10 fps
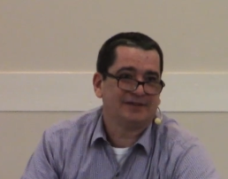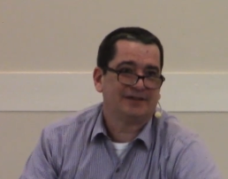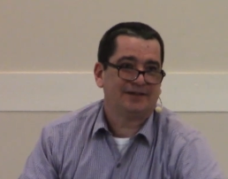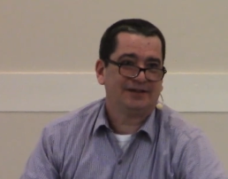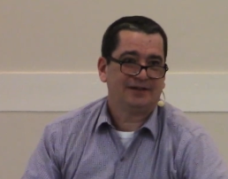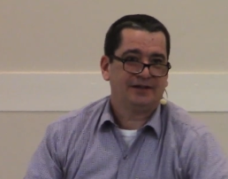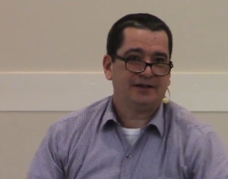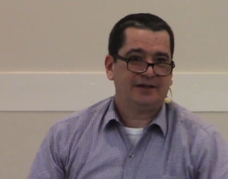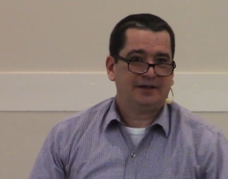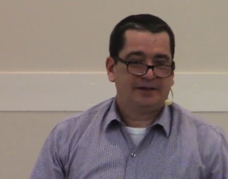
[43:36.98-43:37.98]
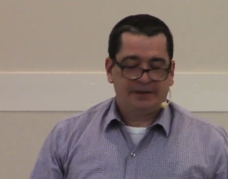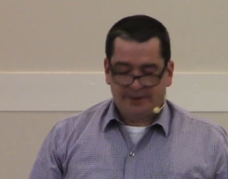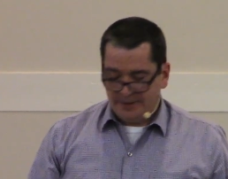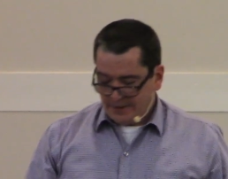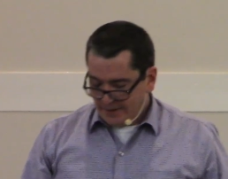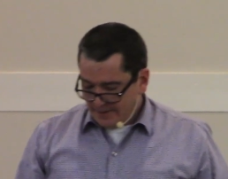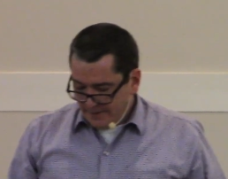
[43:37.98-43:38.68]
[no speech]